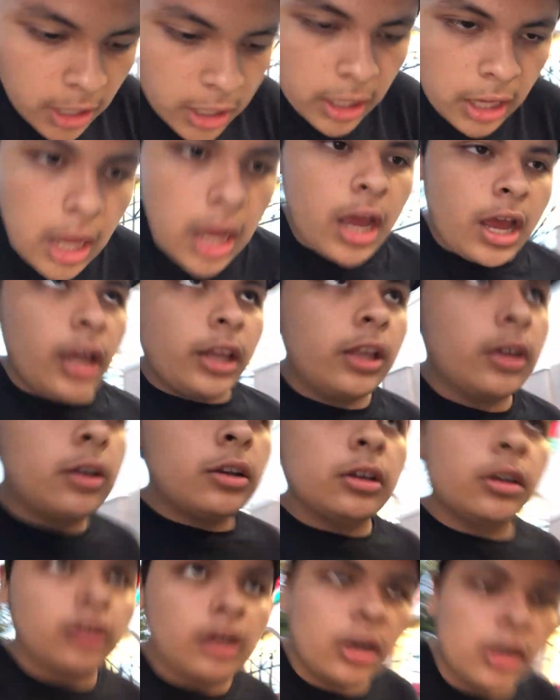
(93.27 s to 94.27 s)
I got
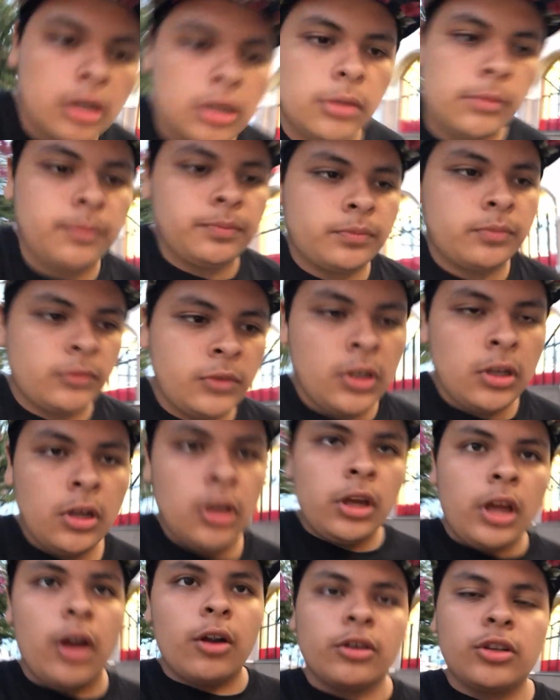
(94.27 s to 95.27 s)
hella um,
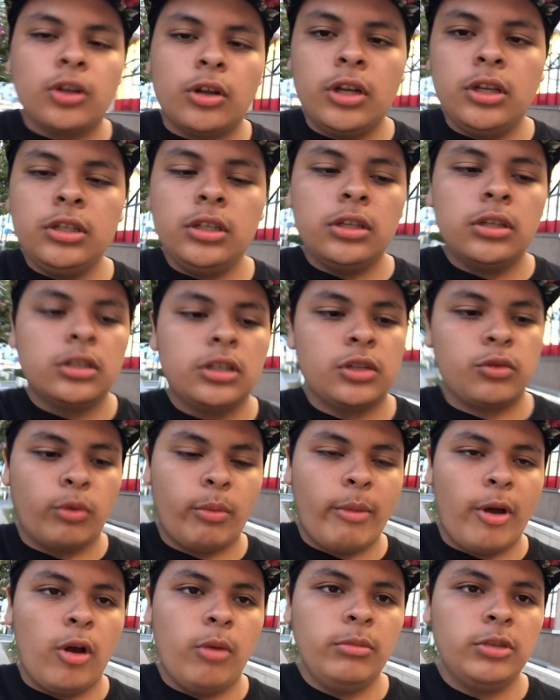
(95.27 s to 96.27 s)
Arizonas, just
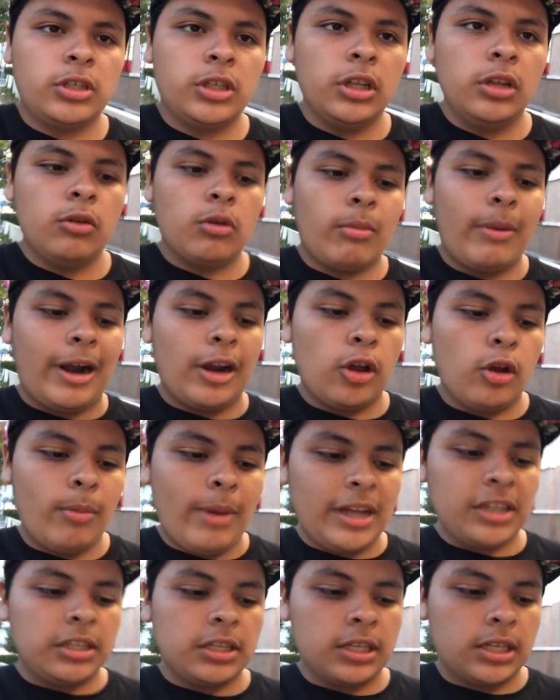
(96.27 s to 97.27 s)
with my homie chilling. We're about to go
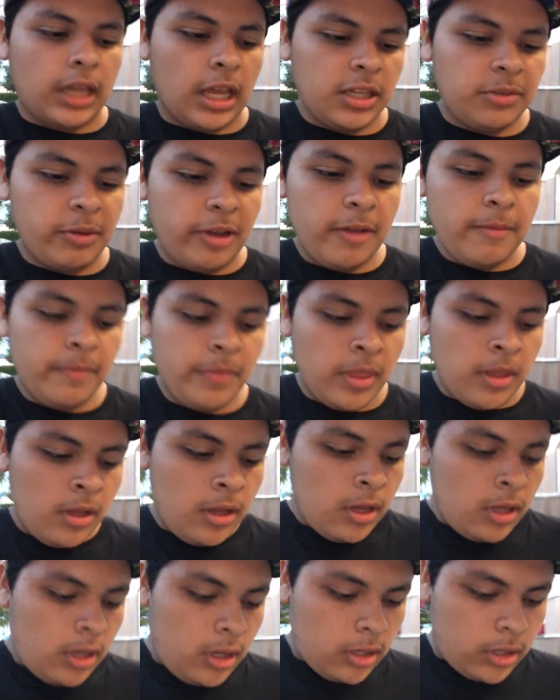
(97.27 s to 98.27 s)
back to the skate spot.
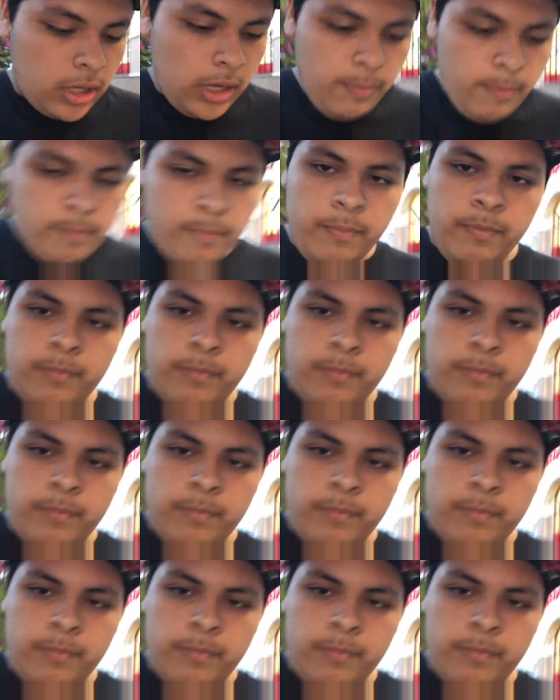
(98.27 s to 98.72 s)
Yep.